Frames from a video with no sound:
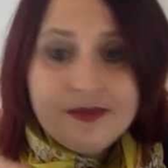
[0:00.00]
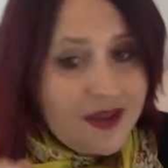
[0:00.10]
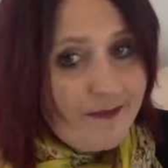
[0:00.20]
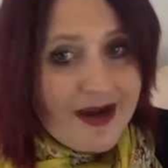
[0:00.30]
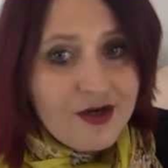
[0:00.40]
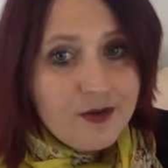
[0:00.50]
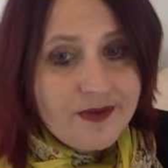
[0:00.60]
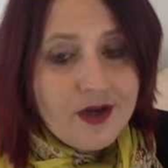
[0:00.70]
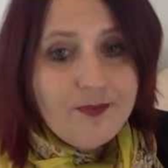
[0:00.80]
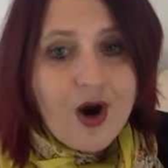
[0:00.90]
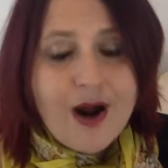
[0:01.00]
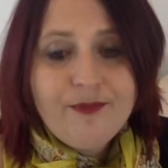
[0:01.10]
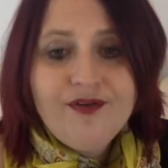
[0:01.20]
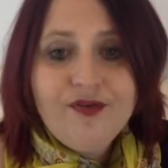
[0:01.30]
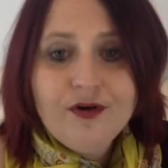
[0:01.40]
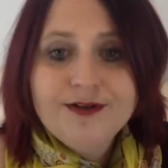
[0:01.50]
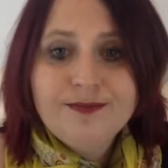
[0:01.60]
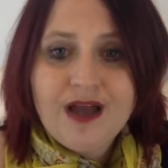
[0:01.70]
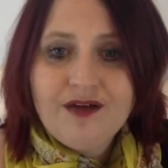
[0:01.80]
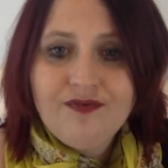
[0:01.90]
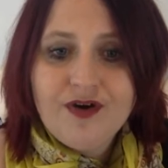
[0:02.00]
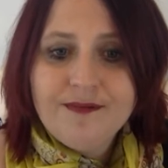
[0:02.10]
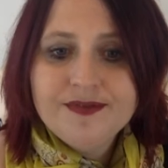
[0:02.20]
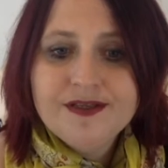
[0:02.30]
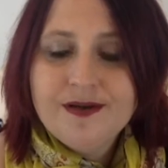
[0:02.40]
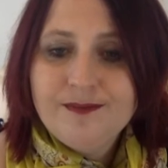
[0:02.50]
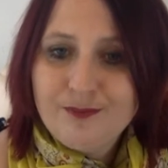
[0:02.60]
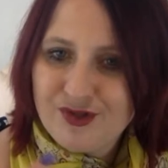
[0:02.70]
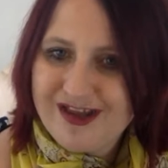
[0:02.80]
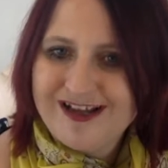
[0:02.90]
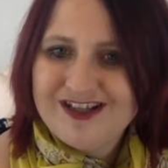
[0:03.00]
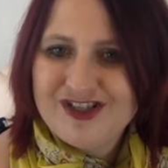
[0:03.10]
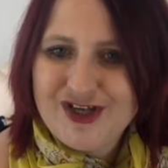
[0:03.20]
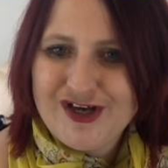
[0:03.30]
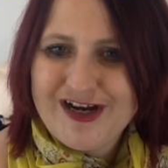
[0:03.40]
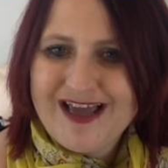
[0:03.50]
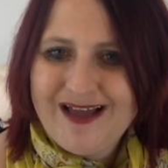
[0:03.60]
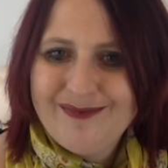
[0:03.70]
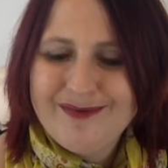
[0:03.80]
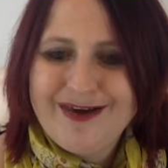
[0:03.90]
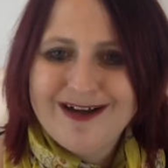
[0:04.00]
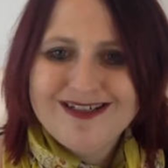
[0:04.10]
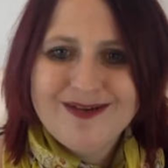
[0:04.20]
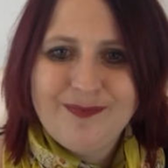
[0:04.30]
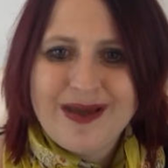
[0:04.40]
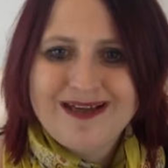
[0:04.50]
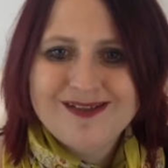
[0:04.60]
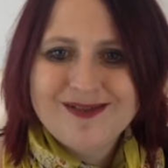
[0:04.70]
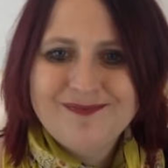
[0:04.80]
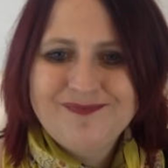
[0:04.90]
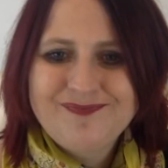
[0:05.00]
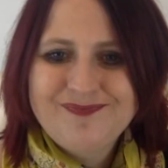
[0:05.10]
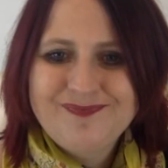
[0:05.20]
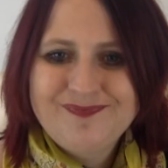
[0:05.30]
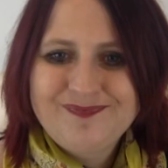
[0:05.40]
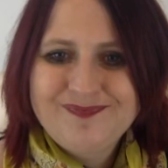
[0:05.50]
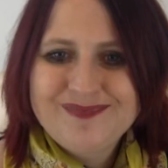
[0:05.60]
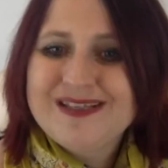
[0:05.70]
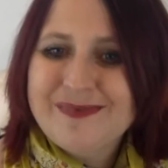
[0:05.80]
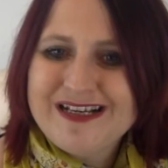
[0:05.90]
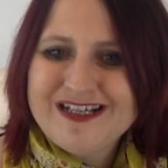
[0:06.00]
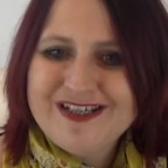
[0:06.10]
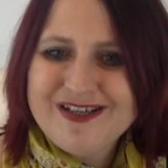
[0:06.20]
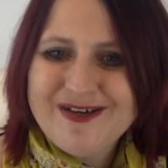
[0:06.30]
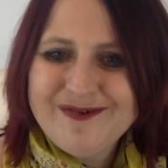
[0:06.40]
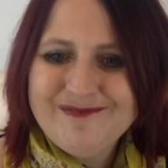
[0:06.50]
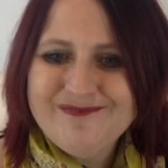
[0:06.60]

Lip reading: They might not be your primary focus platforms, but they can certainly help the marketing mix. Speak to you soon.